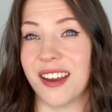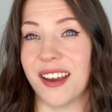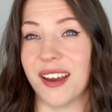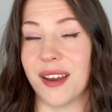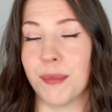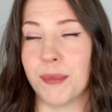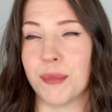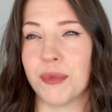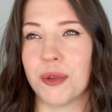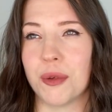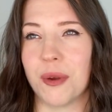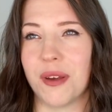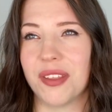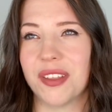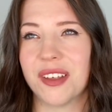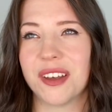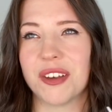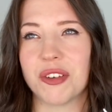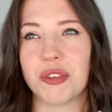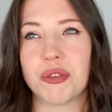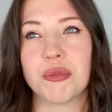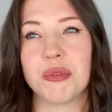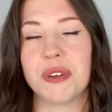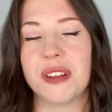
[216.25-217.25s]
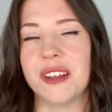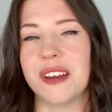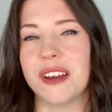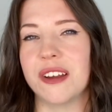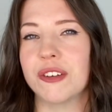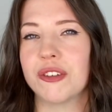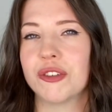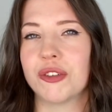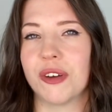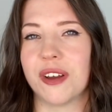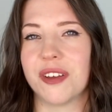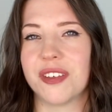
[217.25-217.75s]
Um, so I think it's really
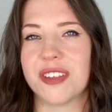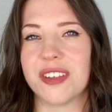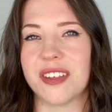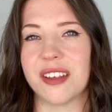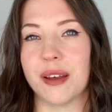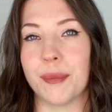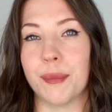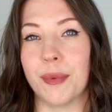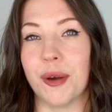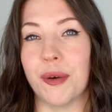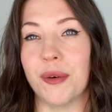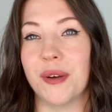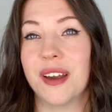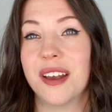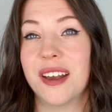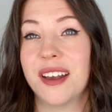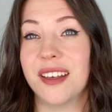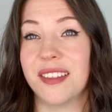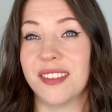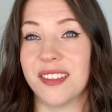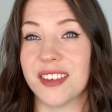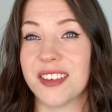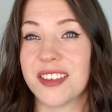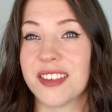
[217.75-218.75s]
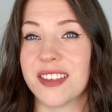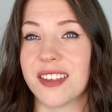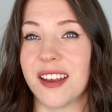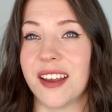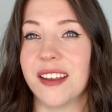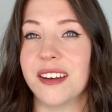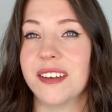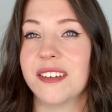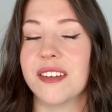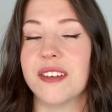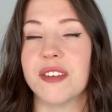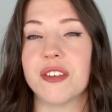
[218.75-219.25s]
interesting about this
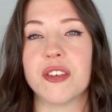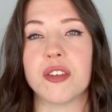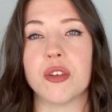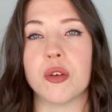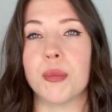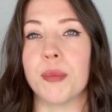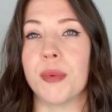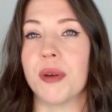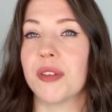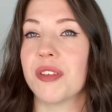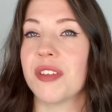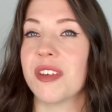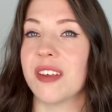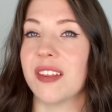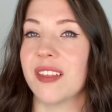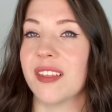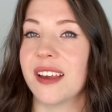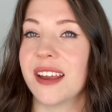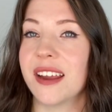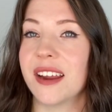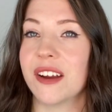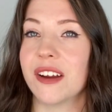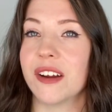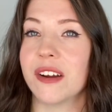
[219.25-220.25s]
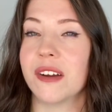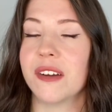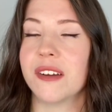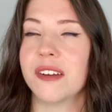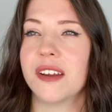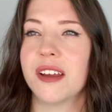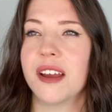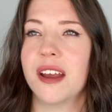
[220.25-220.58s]
scent, it's so multi-layered.